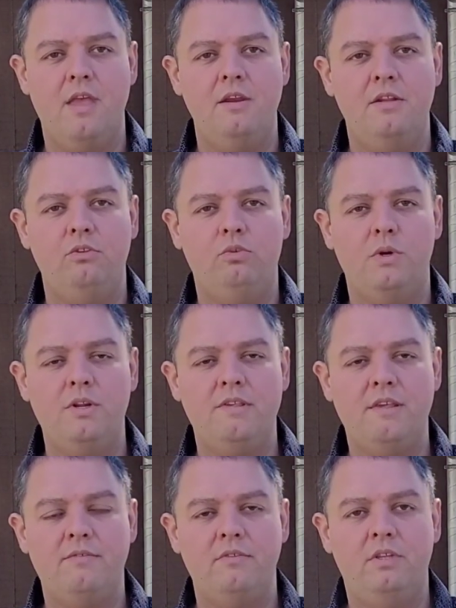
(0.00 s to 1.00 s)
and in
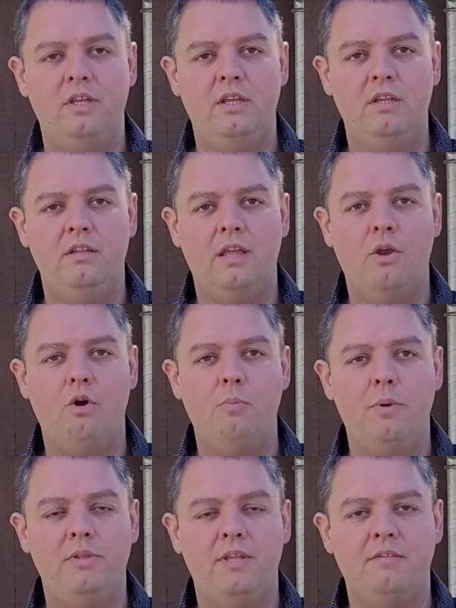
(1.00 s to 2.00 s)
2017 they
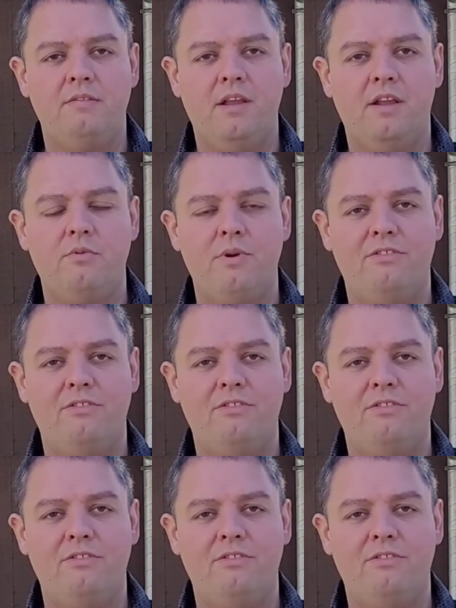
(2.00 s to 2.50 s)
opened their second